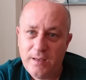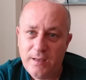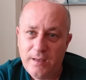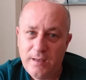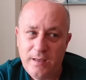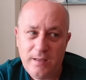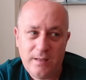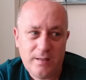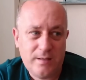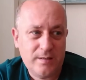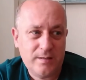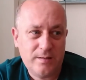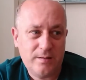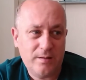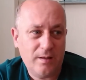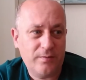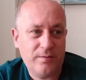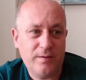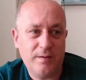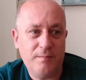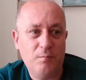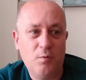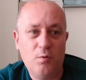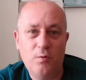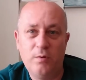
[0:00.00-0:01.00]
It's
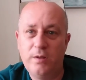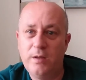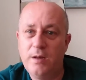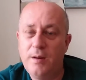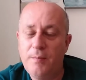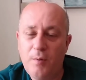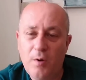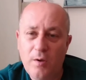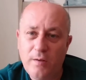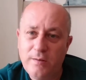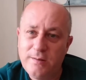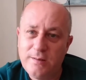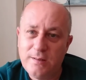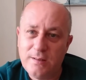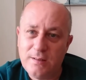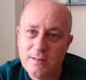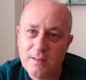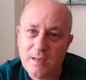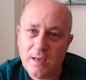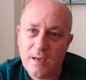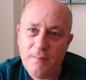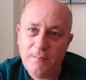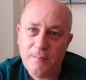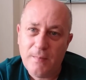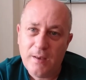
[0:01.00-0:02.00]
nothing more than a Ponzi
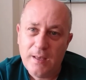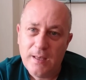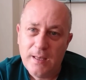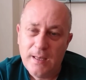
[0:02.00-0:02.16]
scheme.